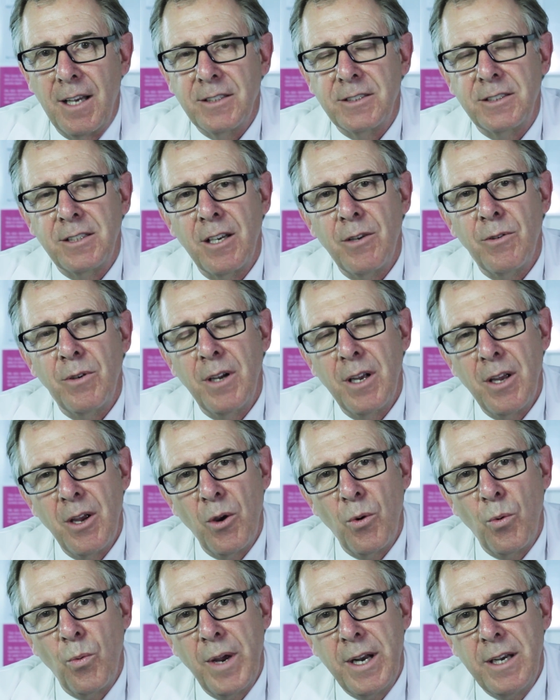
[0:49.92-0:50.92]
So
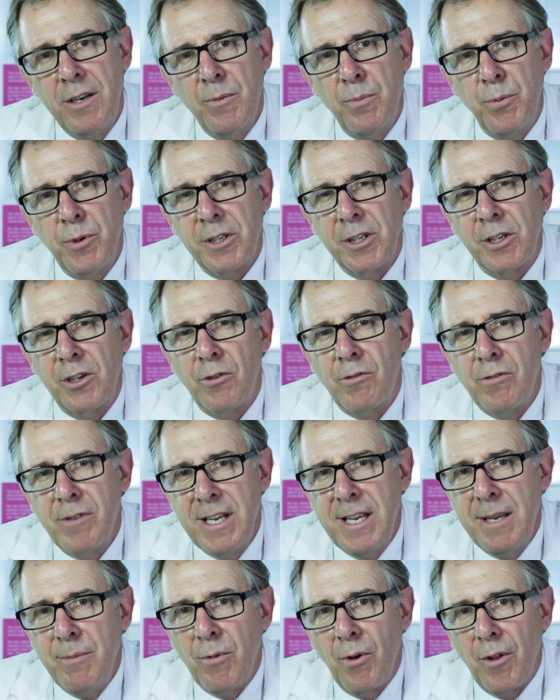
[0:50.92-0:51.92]
when you put a
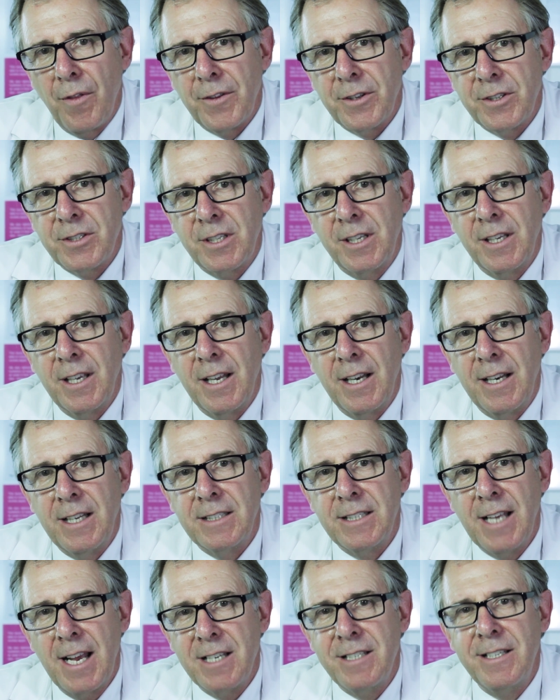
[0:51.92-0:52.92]
cream on the skin,
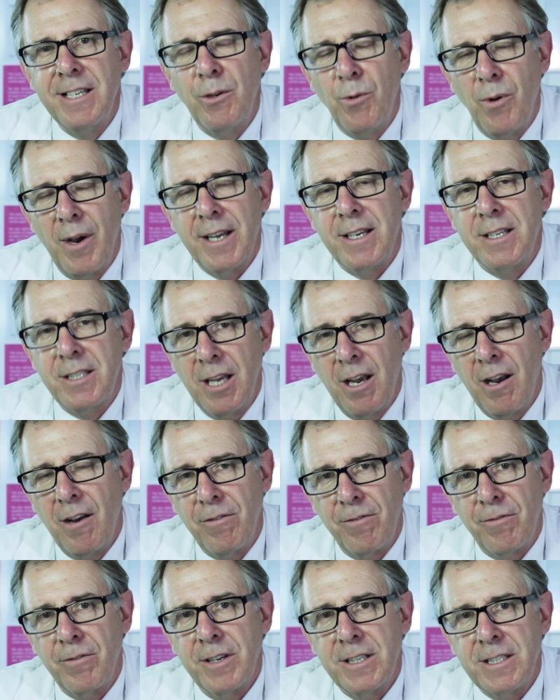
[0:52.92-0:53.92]
it's actually quite
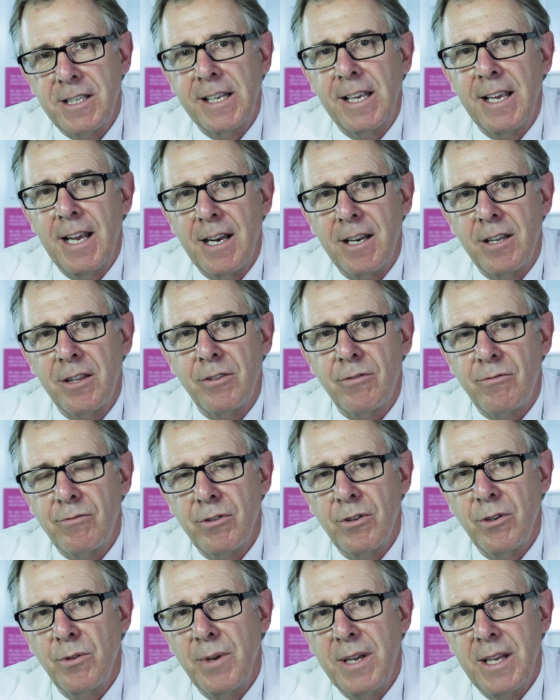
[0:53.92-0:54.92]
tough for it to get
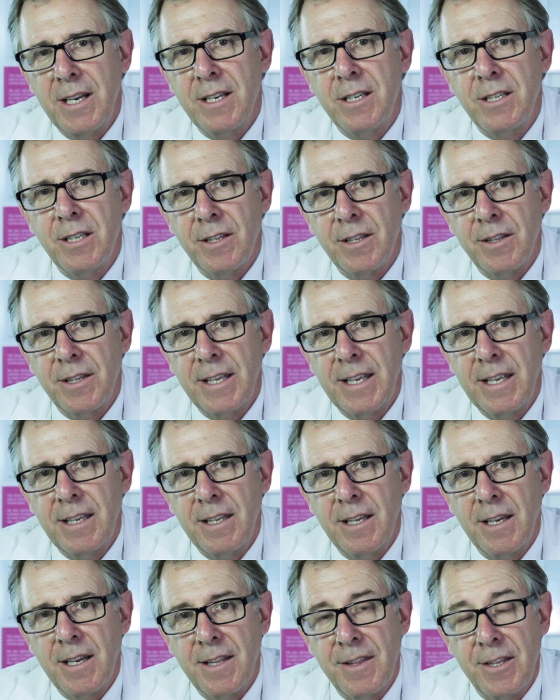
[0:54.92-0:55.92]
through into
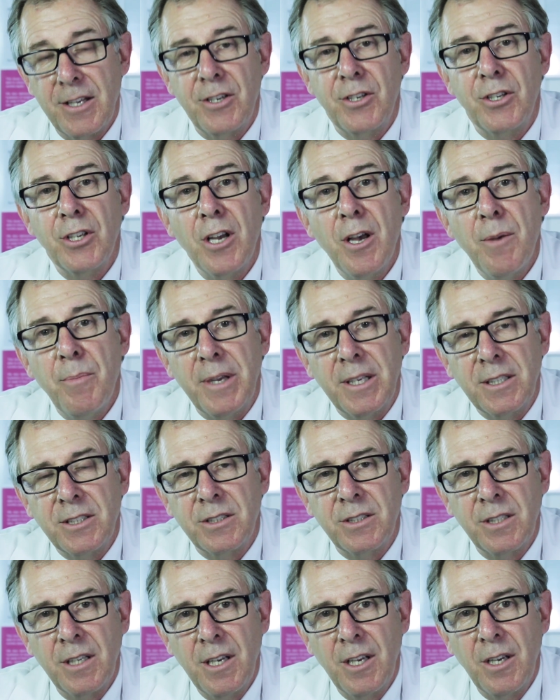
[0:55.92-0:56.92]
the
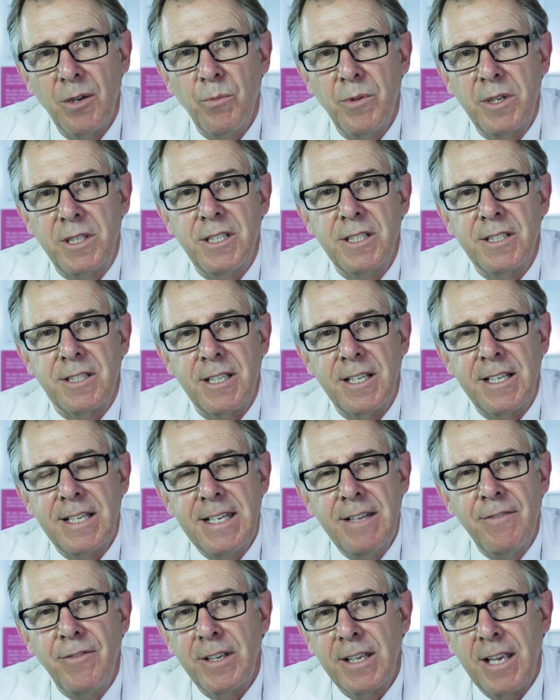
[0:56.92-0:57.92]
dermis, which is the
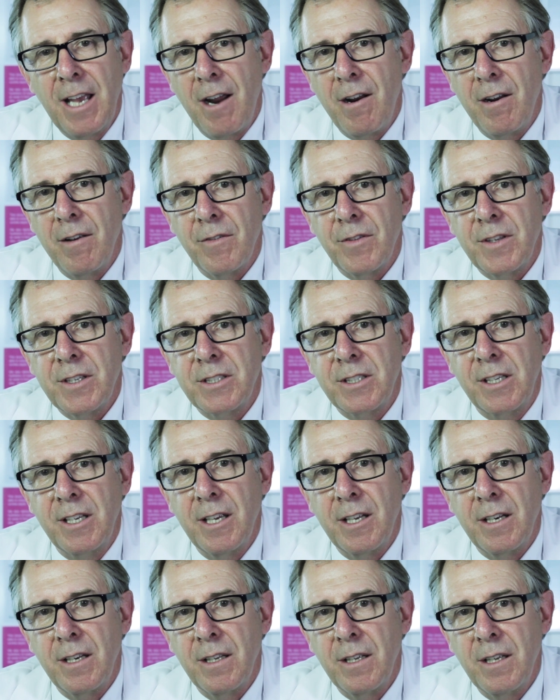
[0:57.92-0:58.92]
living area of the
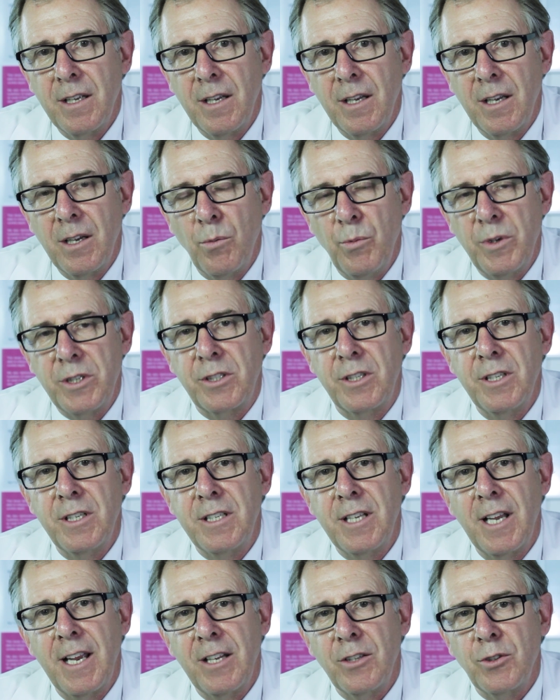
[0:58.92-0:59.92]
skin, which
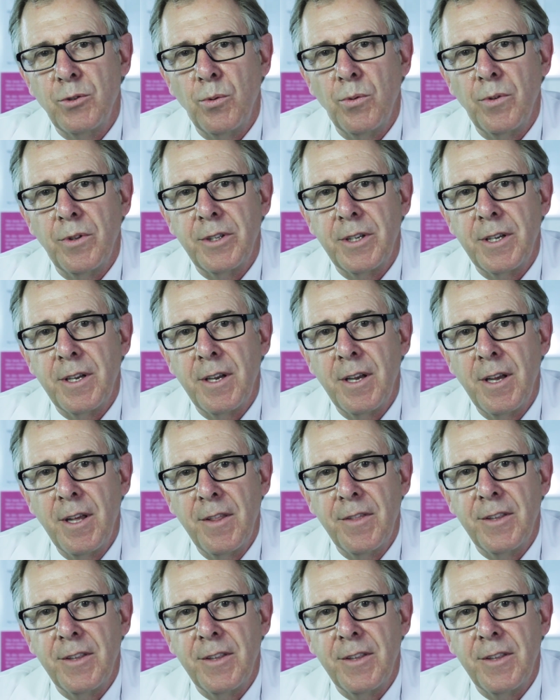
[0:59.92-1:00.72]
contains all the